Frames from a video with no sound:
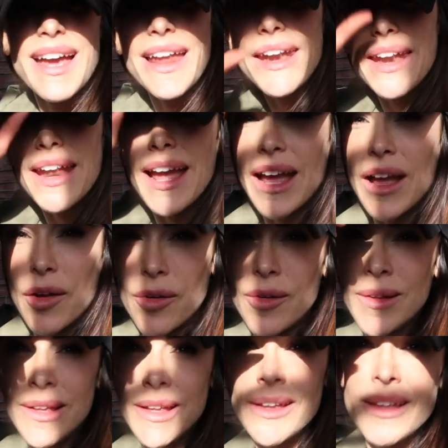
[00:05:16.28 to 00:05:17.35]
and
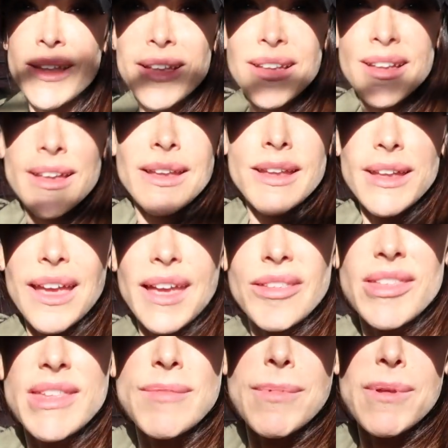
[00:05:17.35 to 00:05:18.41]
now,
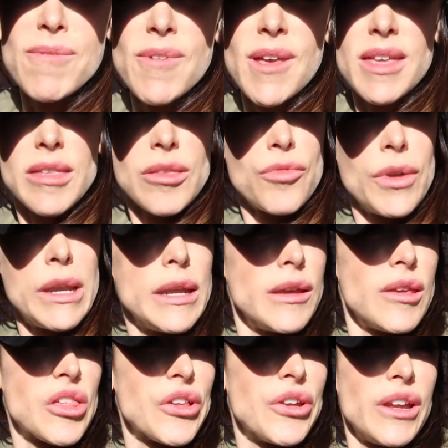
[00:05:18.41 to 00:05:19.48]
can't see my face, it's
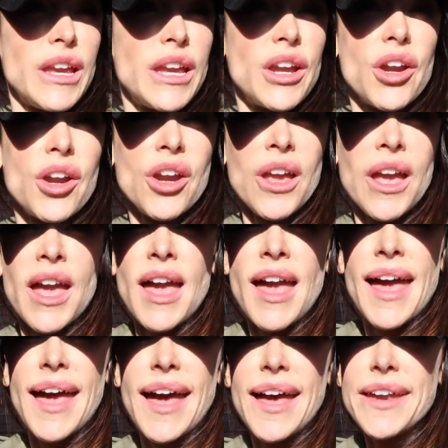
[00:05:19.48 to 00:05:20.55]
really sunny here.
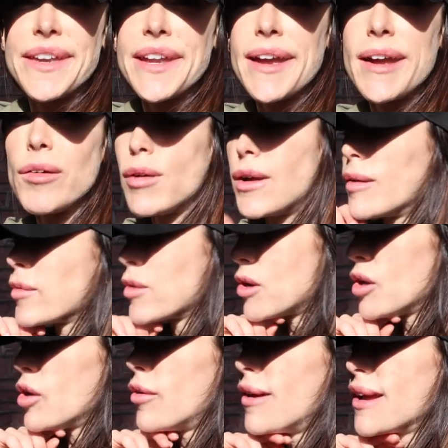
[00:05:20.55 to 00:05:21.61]
And now I'm
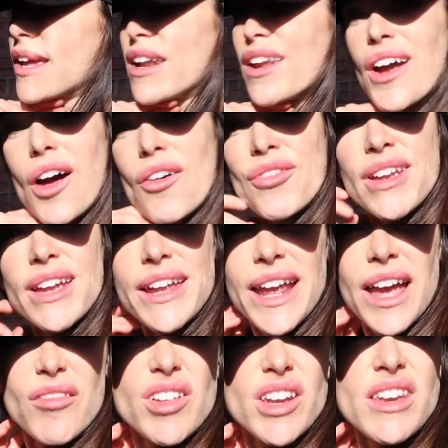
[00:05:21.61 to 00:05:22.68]
gonna go and get a coffee and
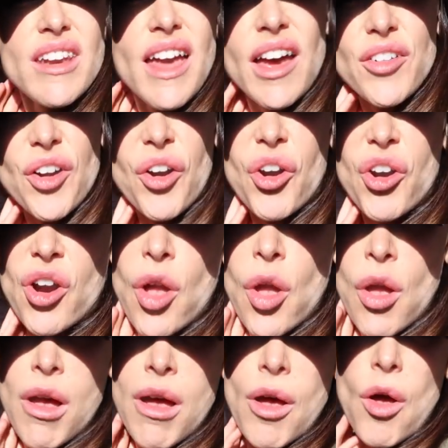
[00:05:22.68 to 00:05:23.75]
have a
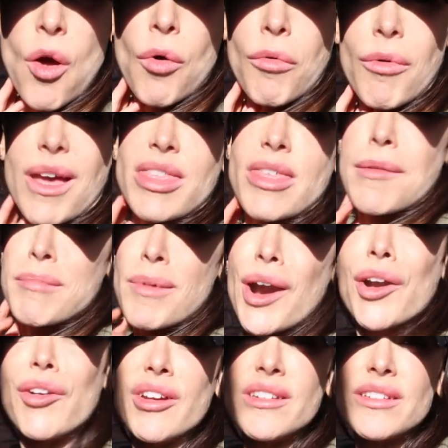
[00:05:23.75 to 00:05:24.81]
natter with
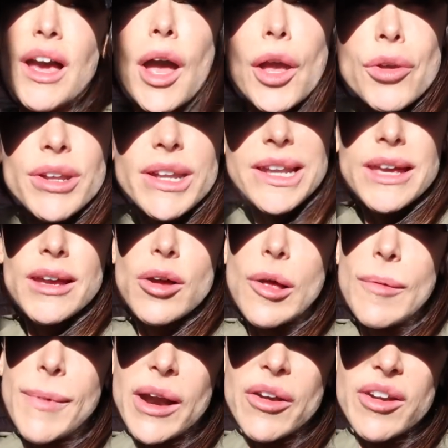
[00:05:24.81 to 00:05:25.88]
Marguerita. I'm gonna link
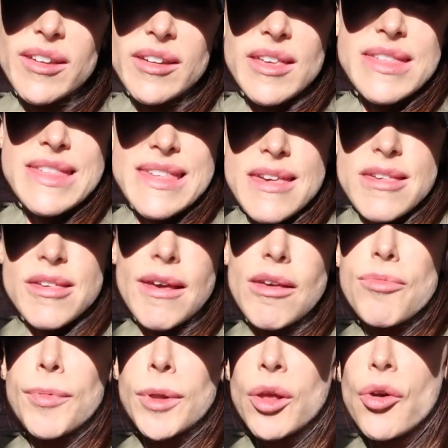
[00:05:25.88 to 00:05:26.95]
all Marguerita's
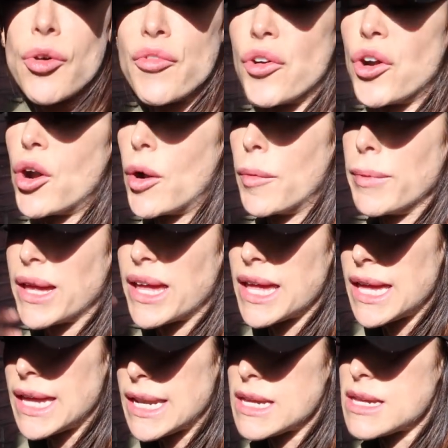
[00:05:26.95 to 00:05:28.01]
details below for her
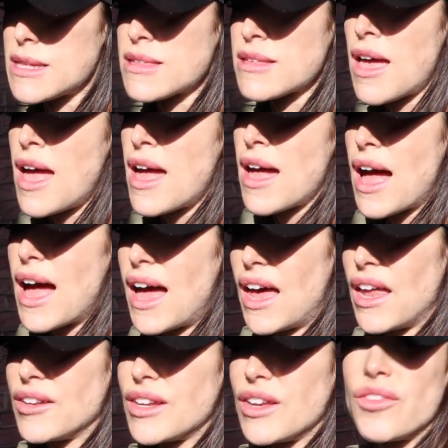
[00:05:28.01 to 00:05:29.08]
bikinis,
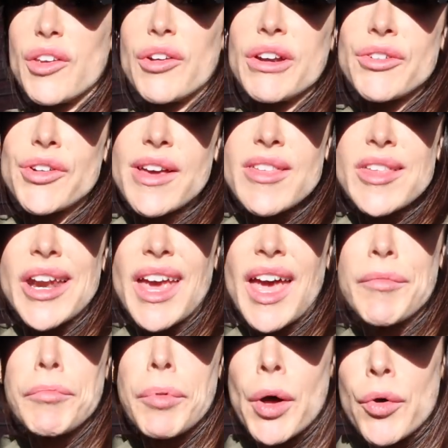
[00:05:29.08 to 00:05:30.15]
and if you're interested in
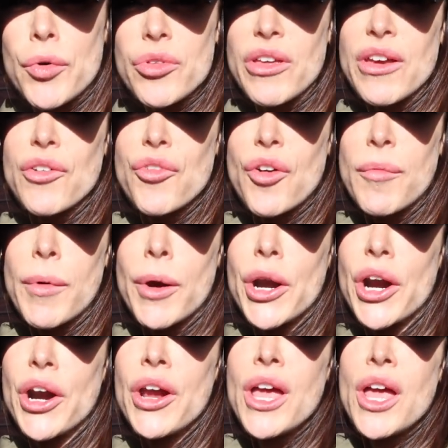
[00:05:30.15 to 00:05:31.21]
getting posing from
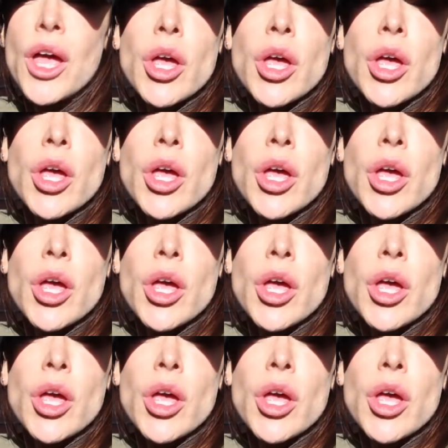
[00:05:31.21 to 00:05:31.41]
her,